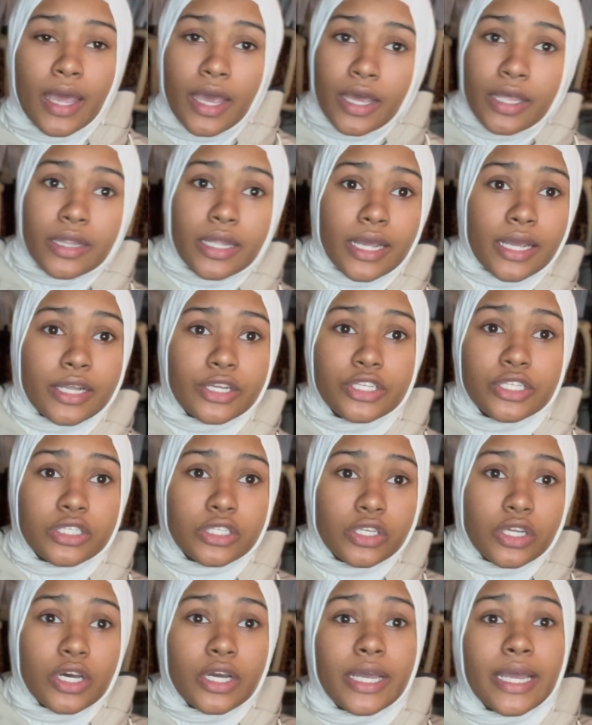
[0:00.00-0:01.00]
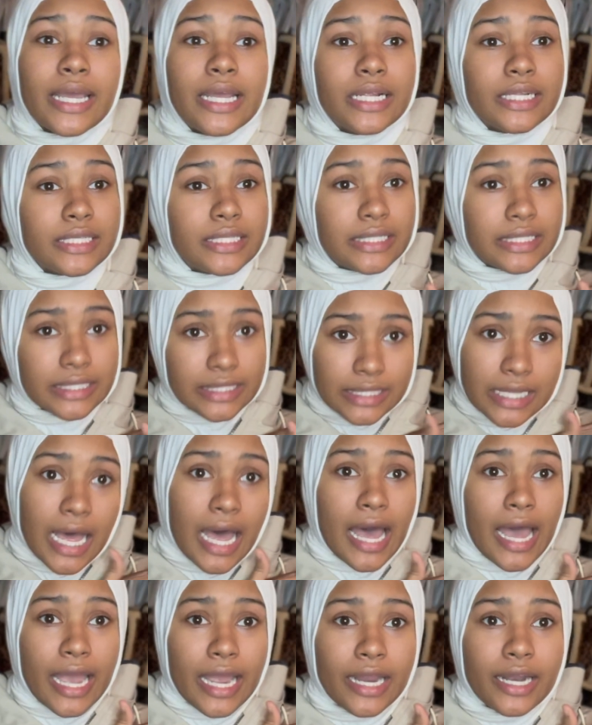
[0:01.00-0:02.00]
They can just look
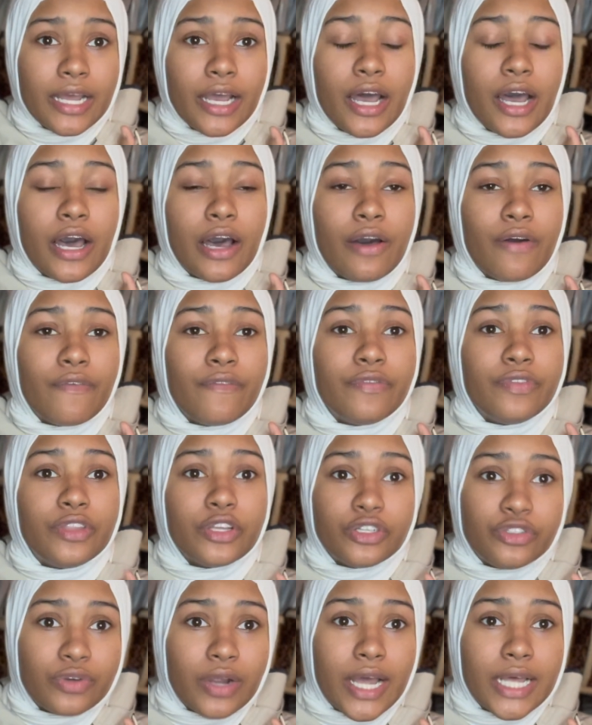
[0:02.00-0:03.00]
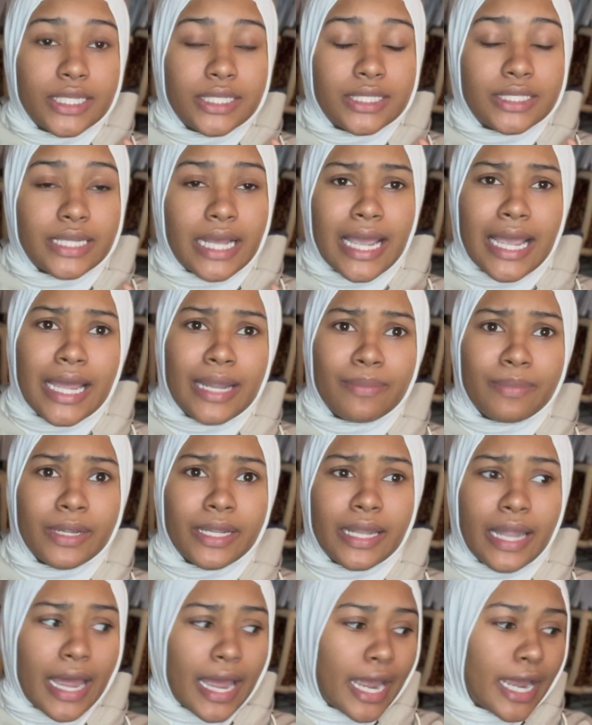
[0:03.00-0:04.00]
inside of the dress and be
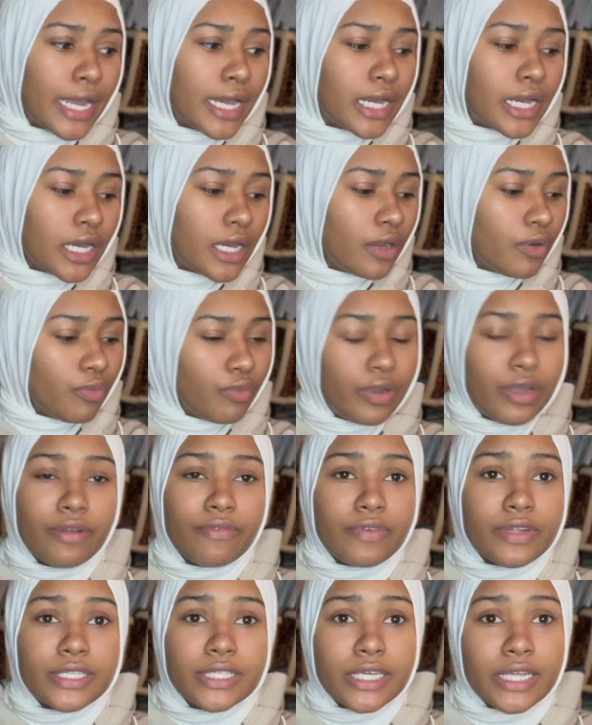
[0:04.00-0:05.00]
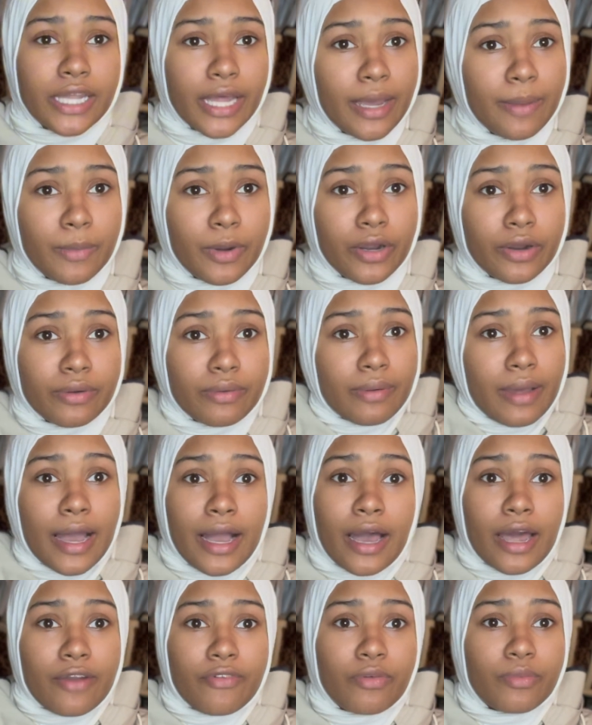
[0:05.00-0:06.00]
like, Reinventing Glamour, I
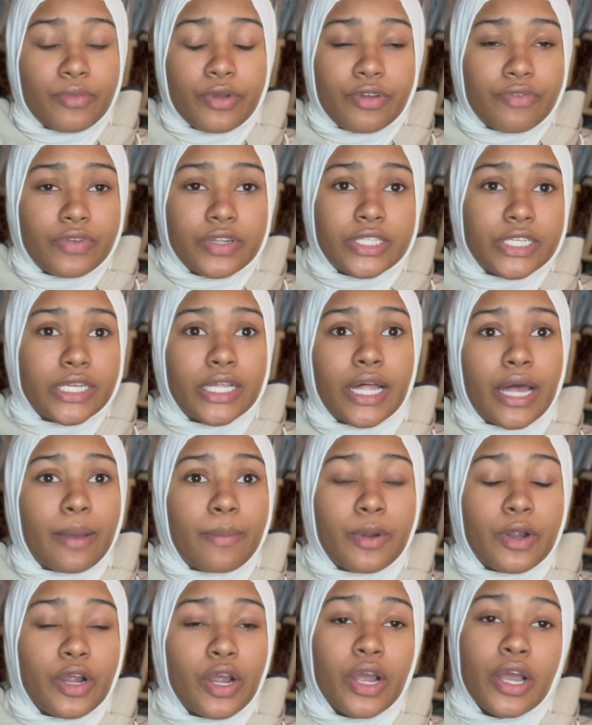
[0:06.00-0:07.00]
got it from Reinventing Glamour.